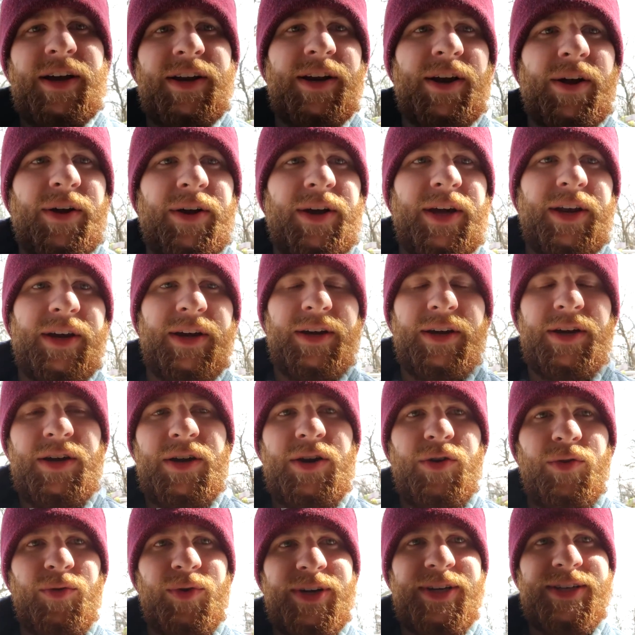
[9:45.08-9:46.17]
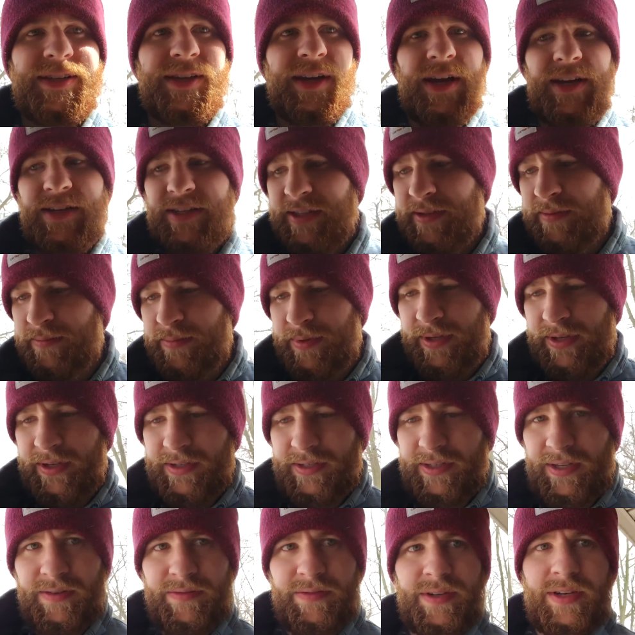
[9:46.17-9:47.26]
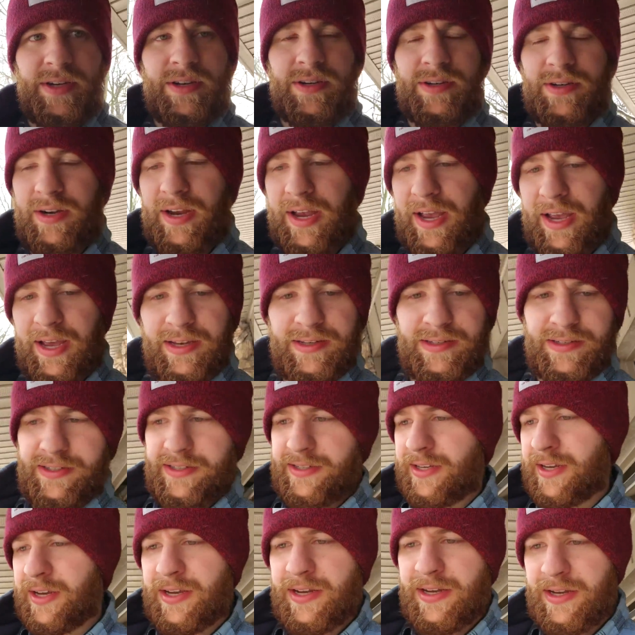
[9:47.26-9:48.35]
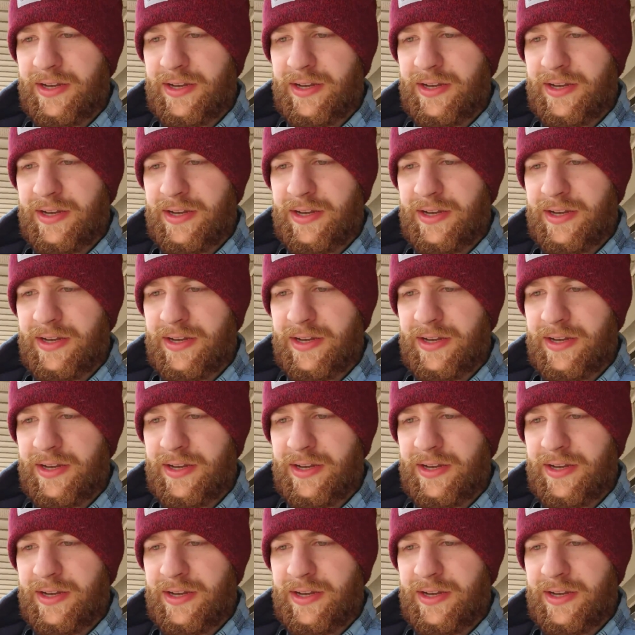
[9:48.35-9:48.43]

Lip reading: Now I gotta resize them because that veneer adds